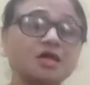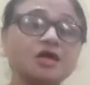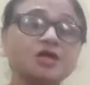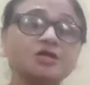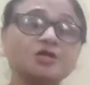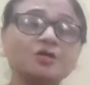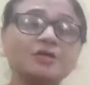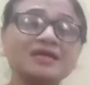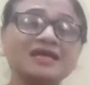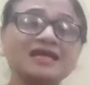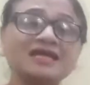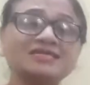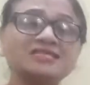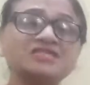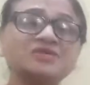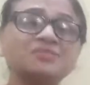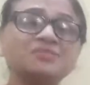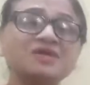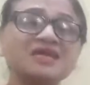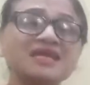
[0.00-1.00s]
Now
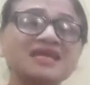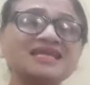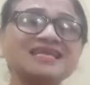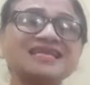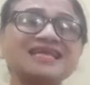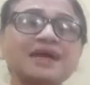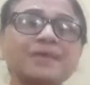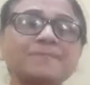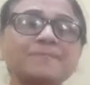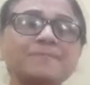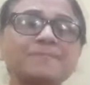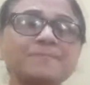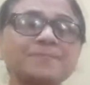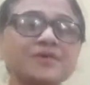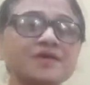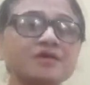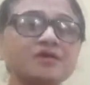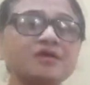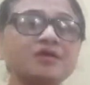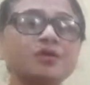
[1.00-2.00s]
it's being
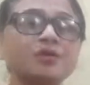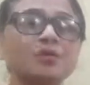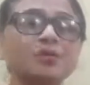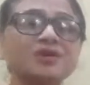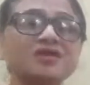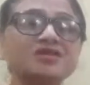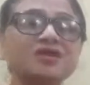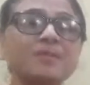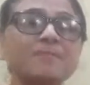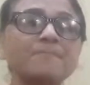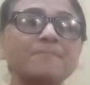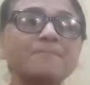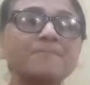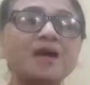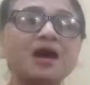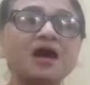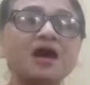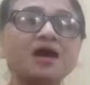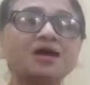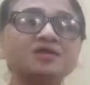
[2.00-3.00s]
compared with a
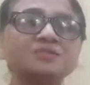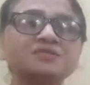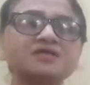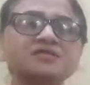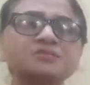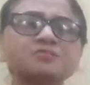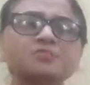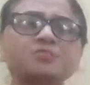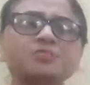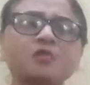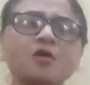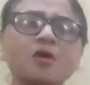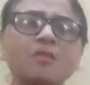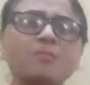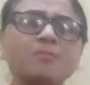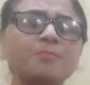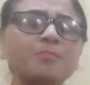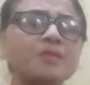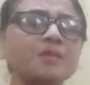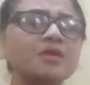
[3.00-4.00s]
bard, means
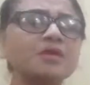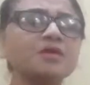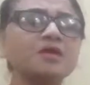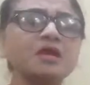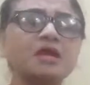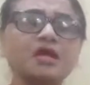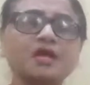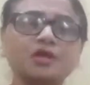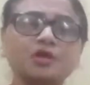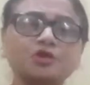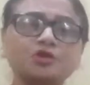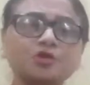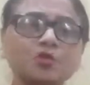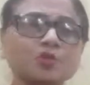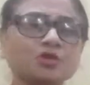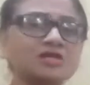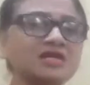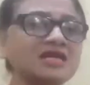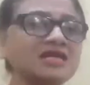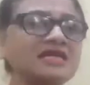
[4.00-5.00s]
proper,
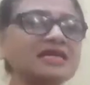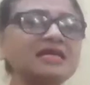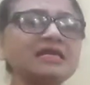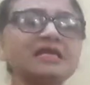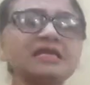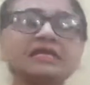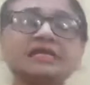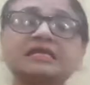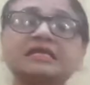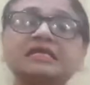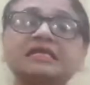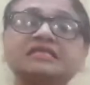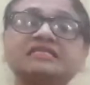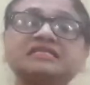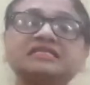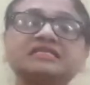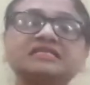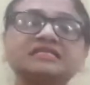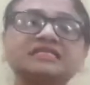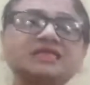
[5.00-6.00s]
totally
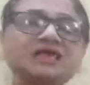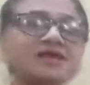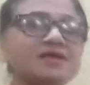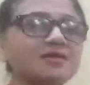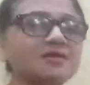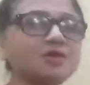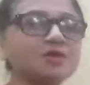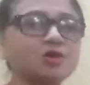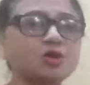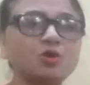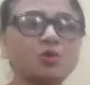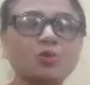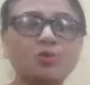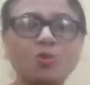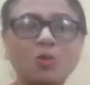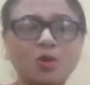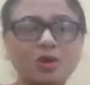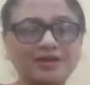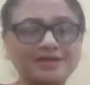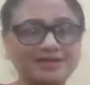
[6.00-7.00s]
distinct
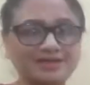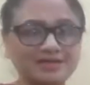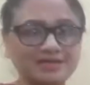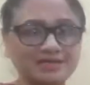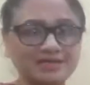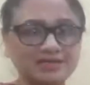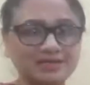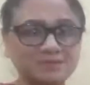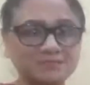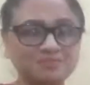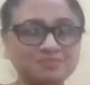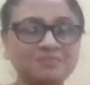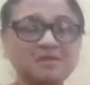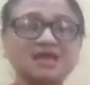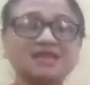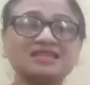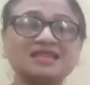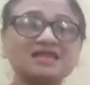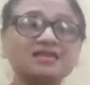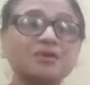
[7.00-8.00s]
quality
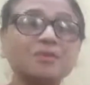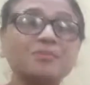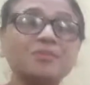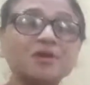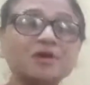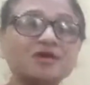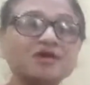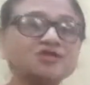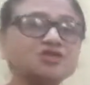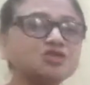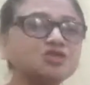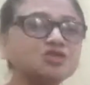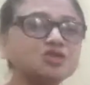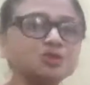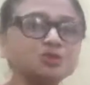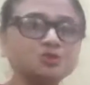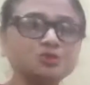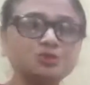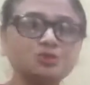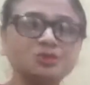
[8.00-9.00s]
that the birds
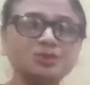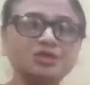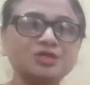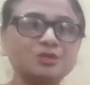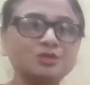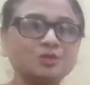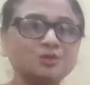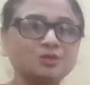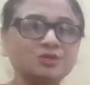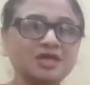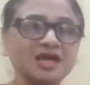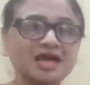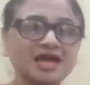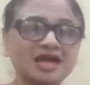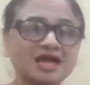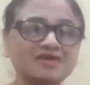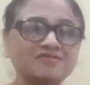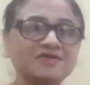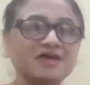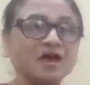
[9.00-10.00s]
usually don't
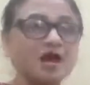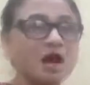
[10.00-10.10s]
have.